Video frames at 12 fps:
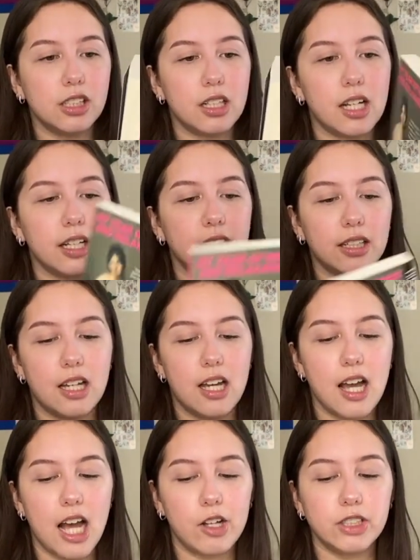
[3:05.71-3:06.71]
Like,
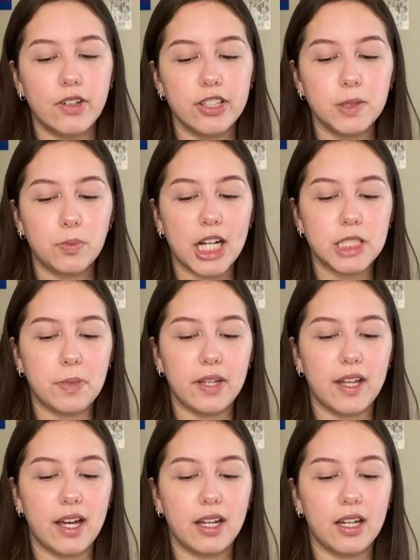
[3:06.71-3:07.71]
I was very surprised by
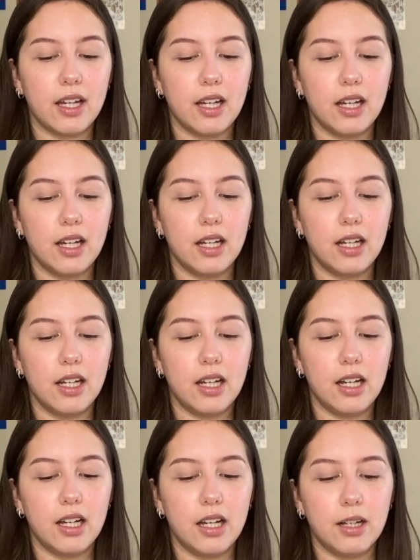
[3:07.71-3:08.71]
that.
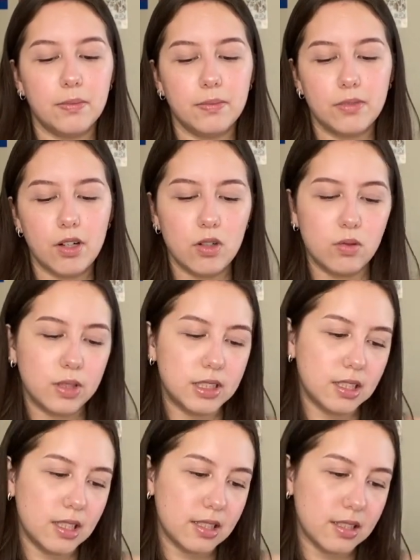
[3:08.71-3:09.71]
Oh, what's
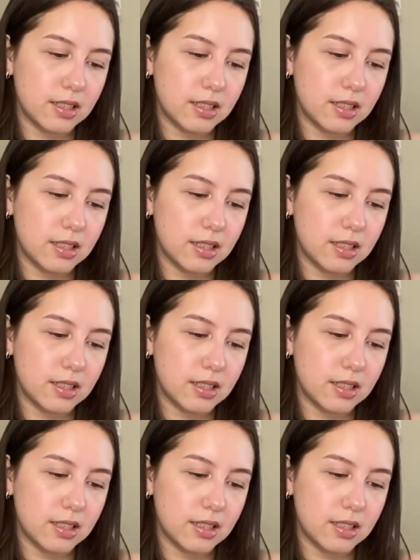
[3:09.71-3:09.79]
this?